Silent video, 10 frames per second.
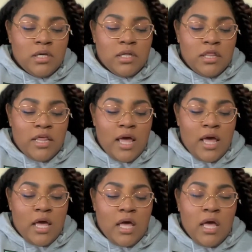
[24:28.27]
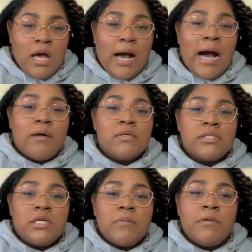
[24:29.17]
that I was
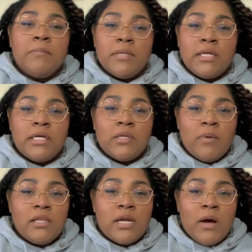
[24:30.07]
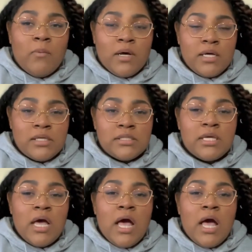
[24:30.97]
going to be bleeding the way that I was,